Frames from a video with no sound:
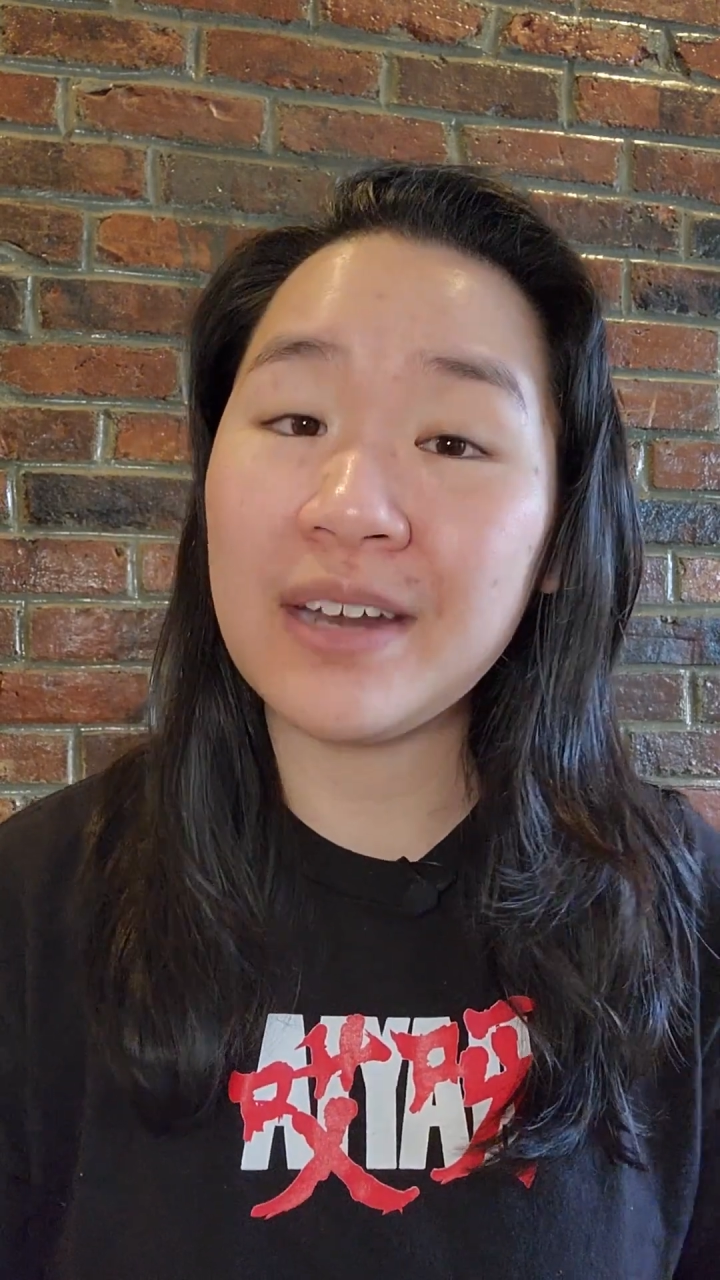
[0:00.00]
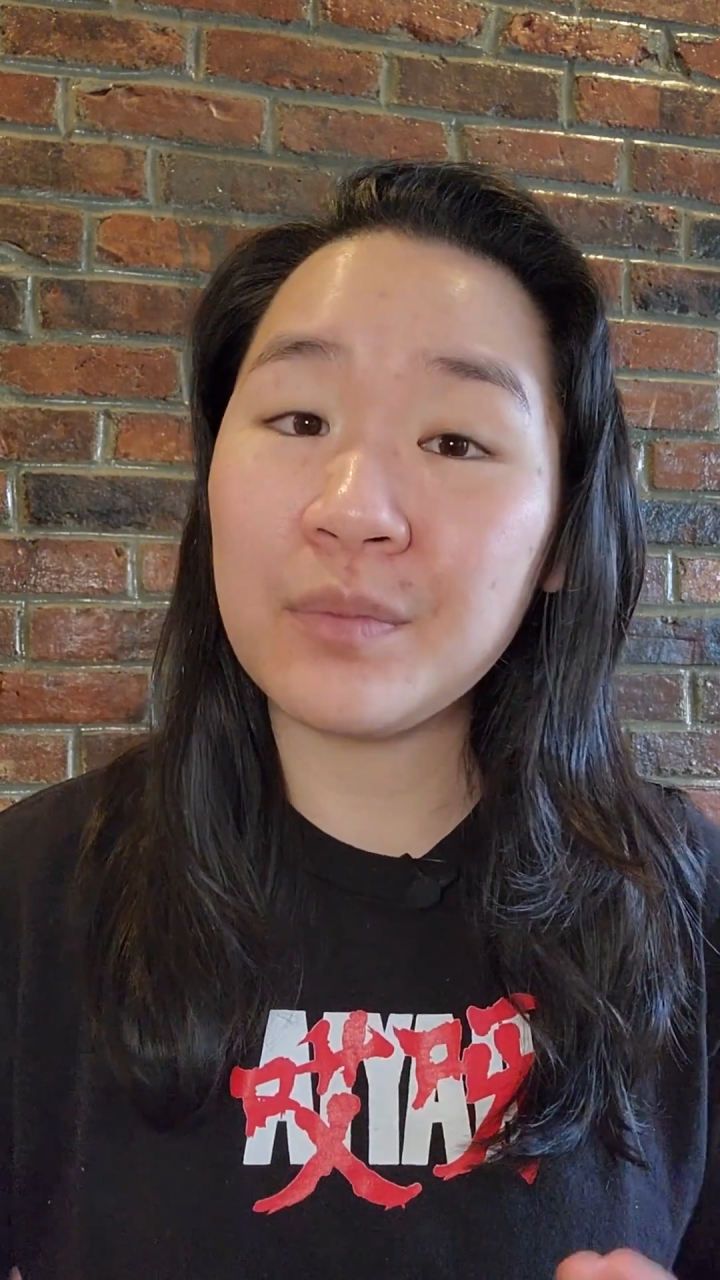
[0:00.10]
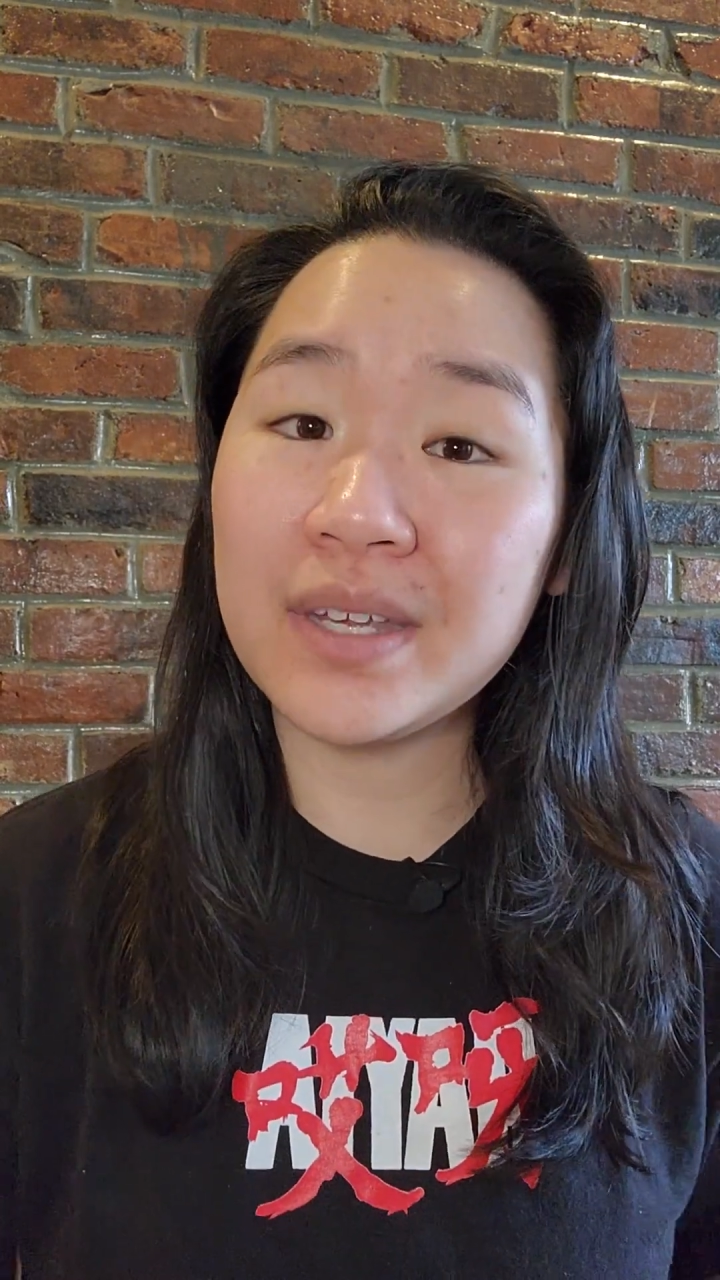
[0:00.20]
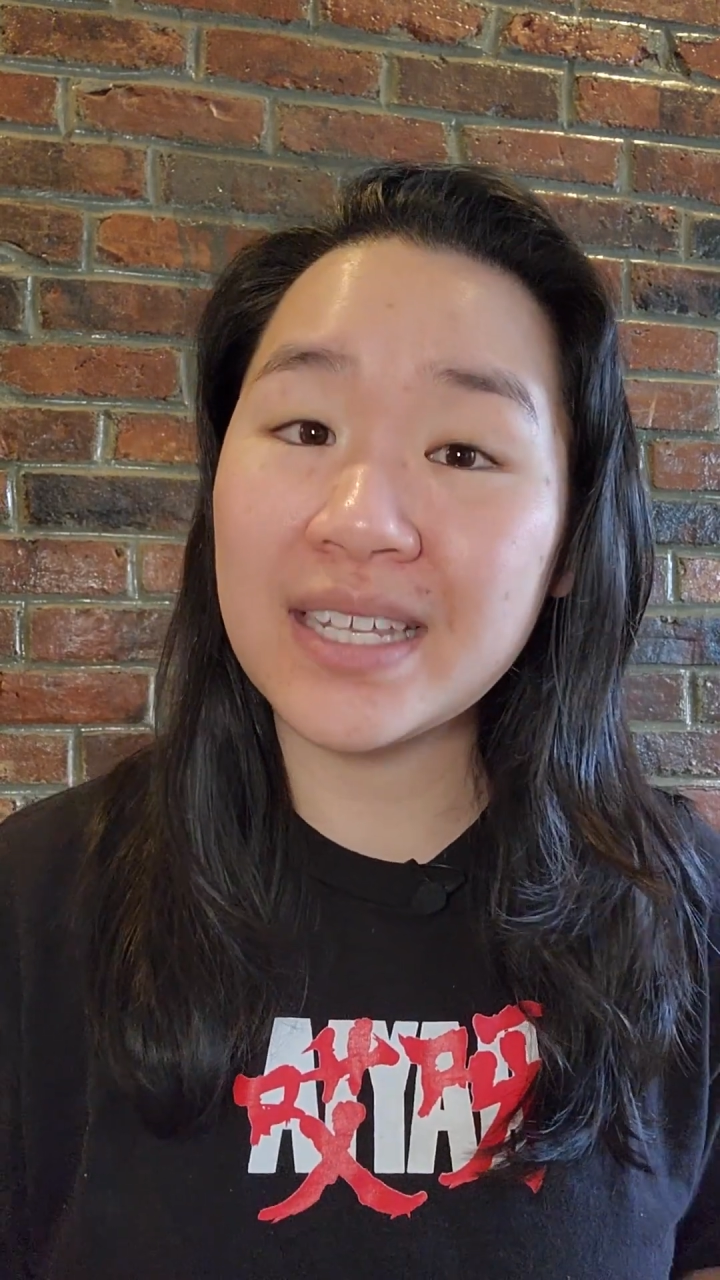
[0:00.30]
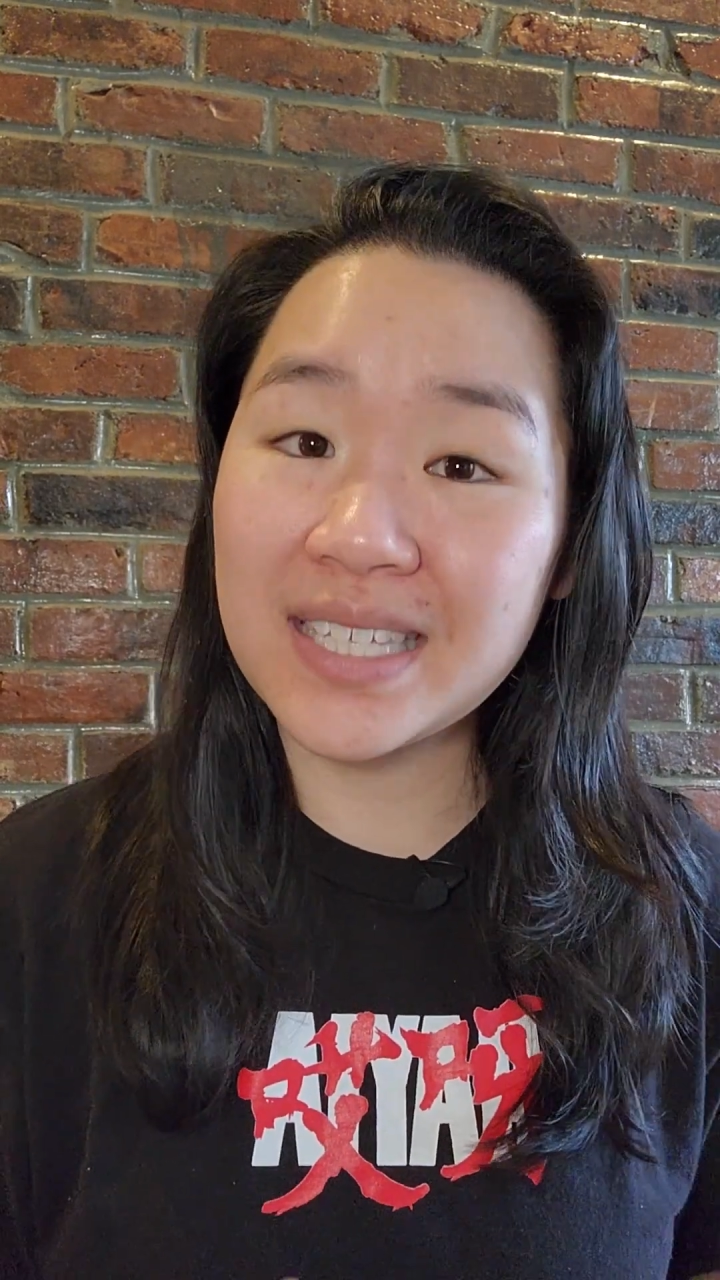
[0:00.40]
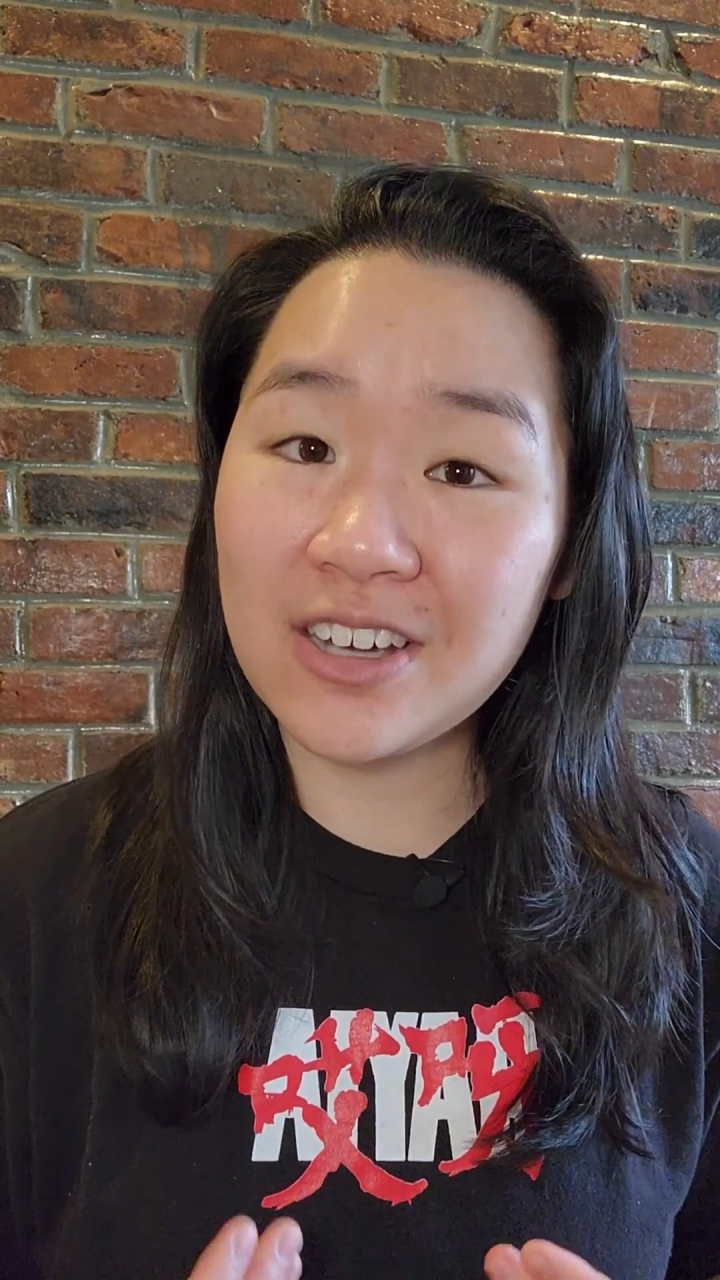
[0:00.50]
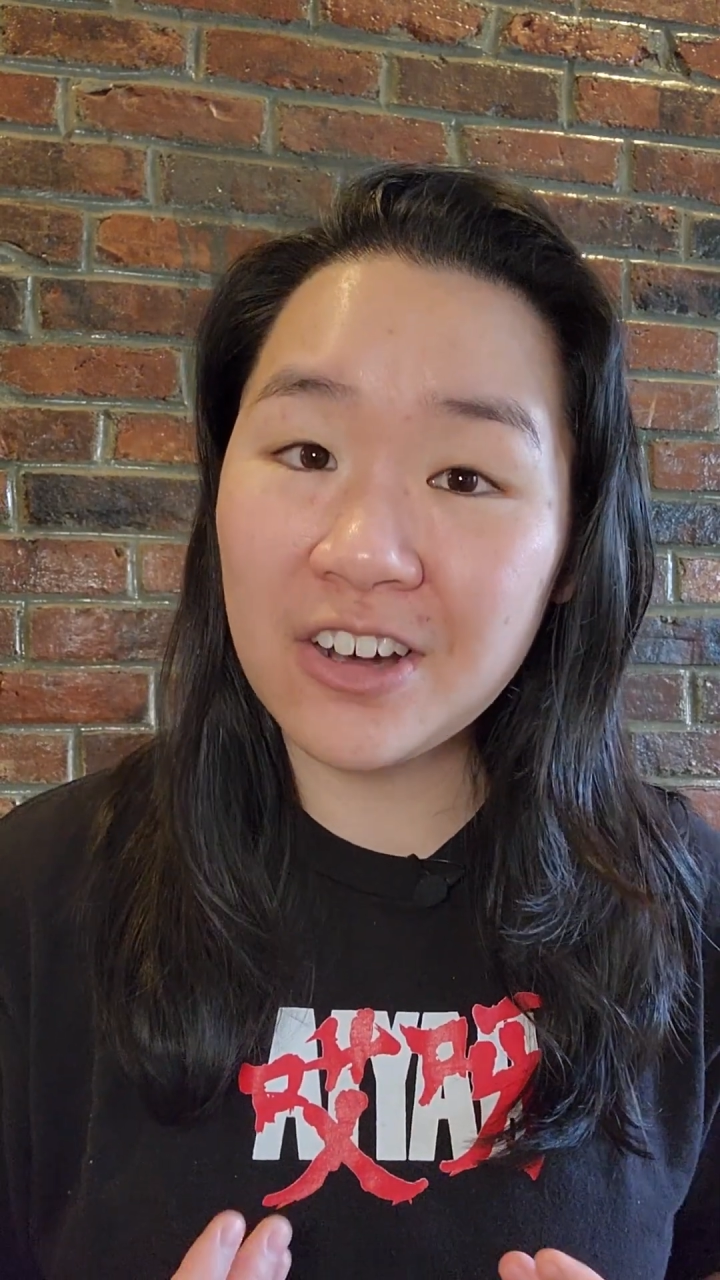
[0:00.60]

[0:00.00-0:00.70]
and we as the